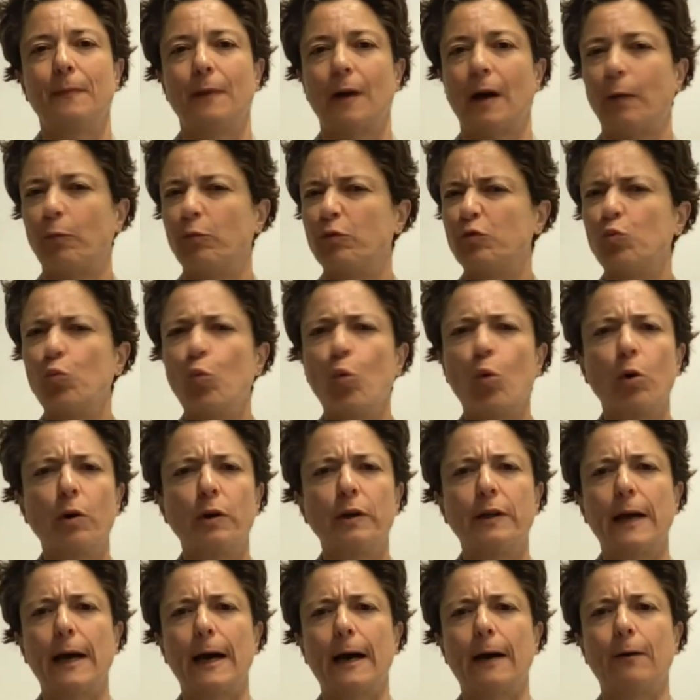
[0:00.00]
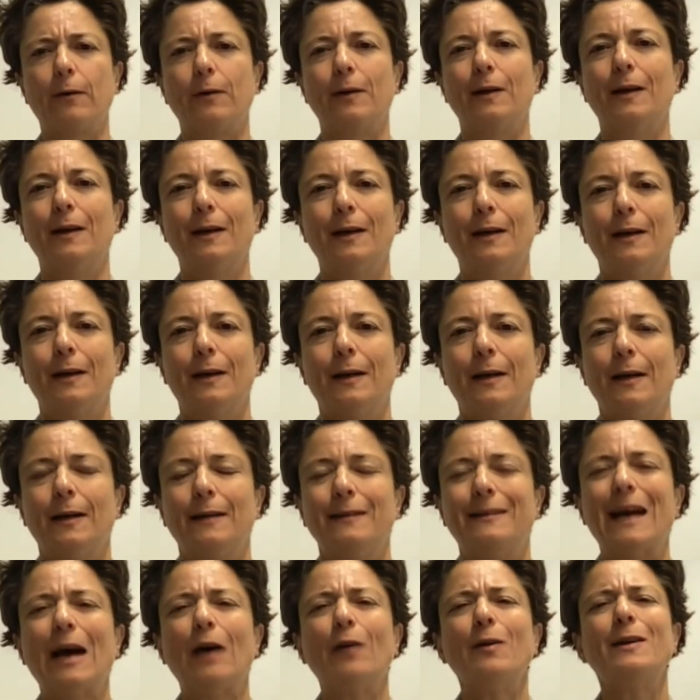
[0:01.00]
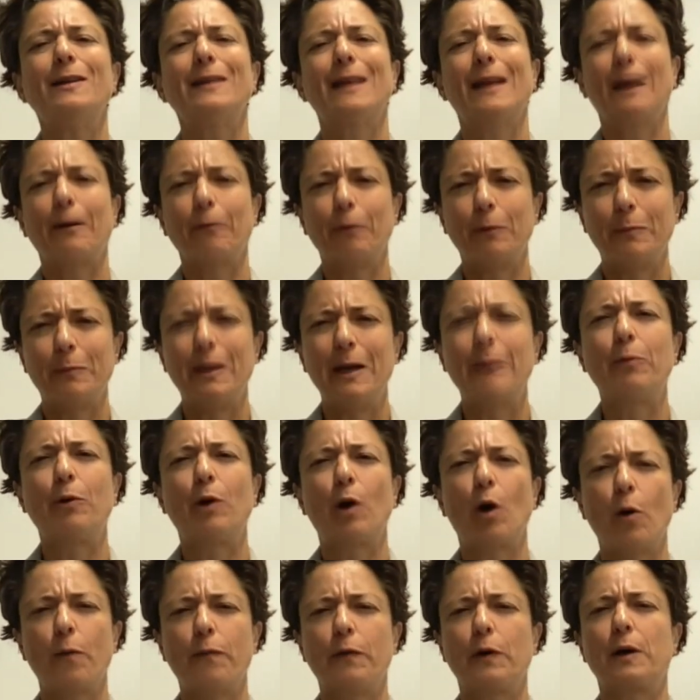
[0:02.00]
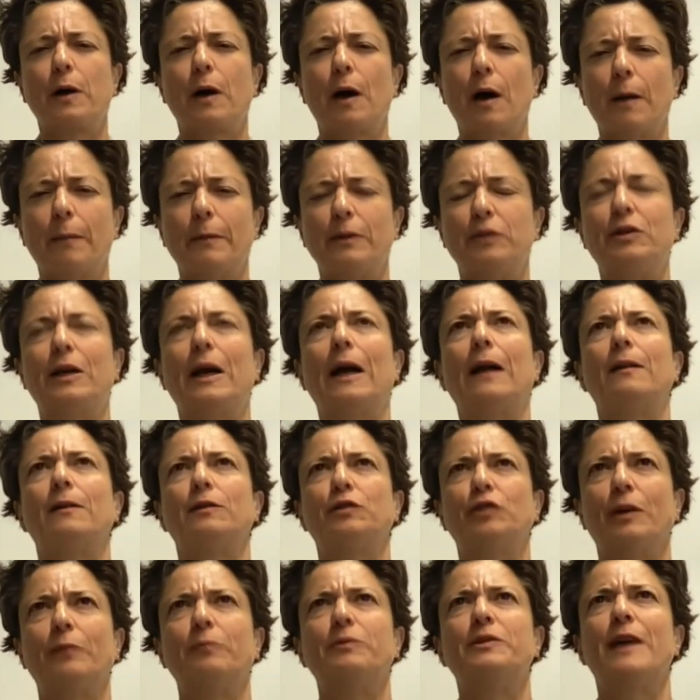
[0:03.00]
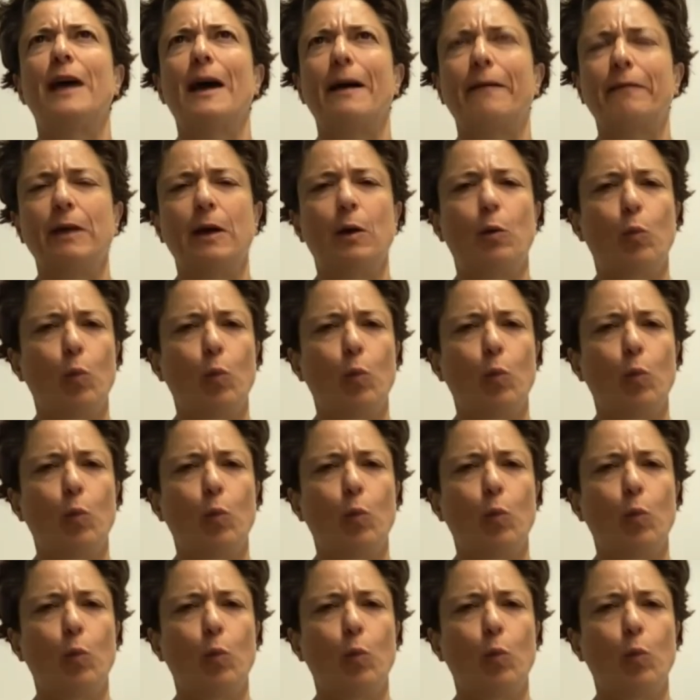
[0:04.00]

I was worn down, doubting that I would be able to overcome a challenge I was having